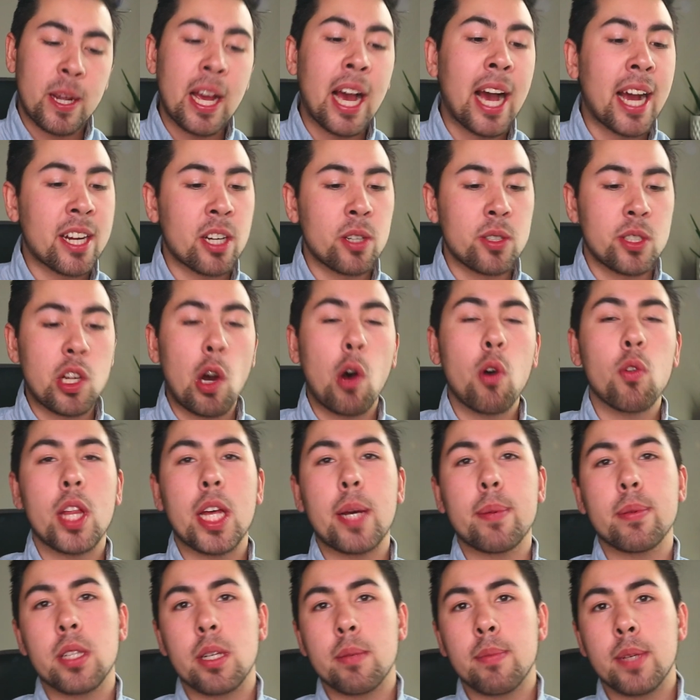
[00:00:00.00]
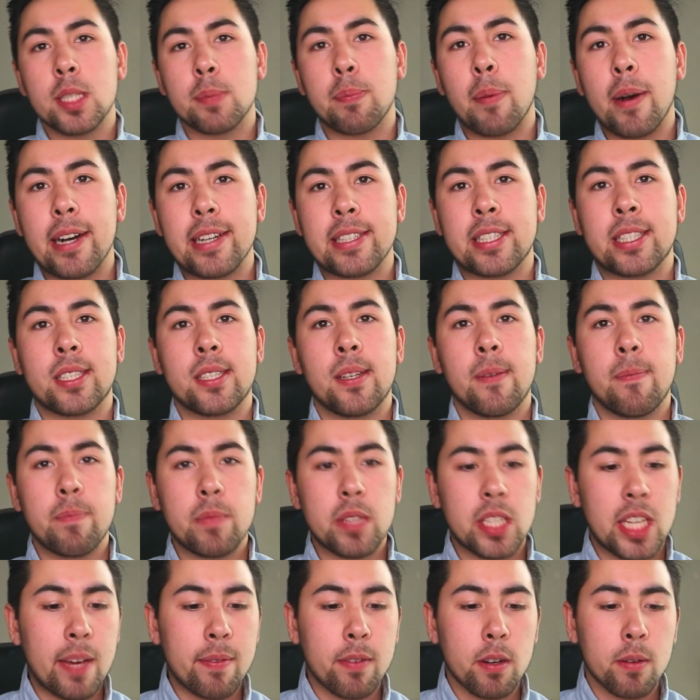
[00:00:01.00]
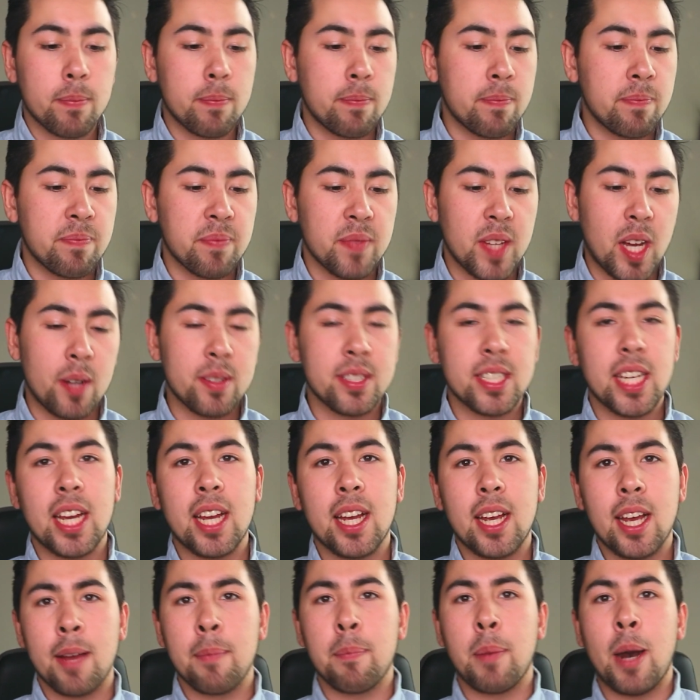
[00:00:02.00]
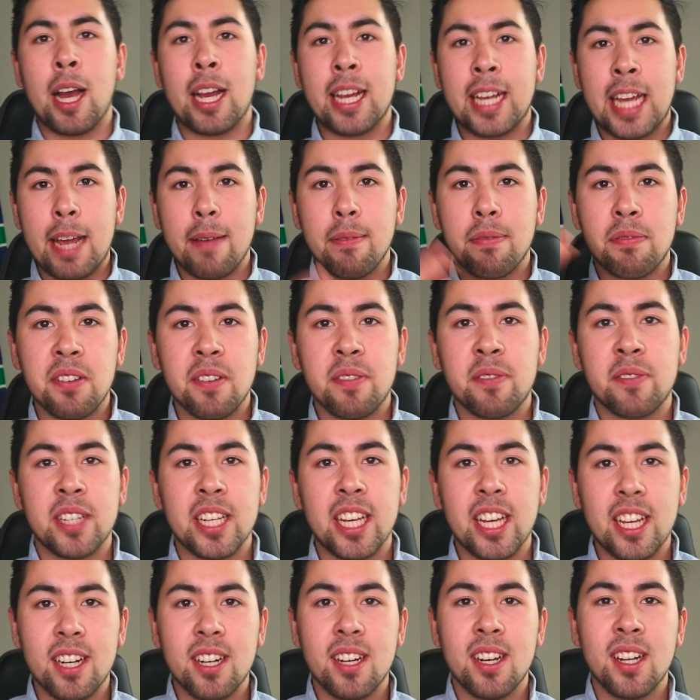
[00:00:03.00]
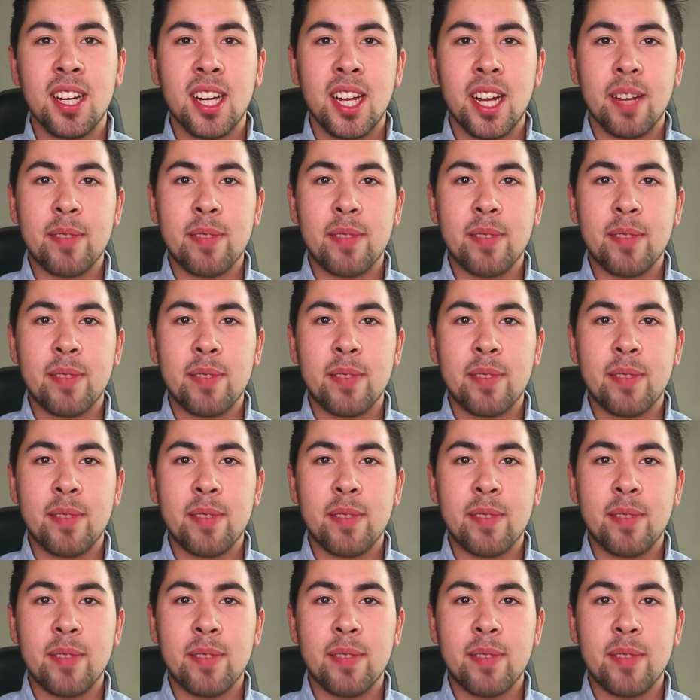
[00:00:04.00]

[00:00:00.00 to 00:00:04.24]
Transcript: Kakko. Don't label them as busts. Give them, I'd say, by game 15,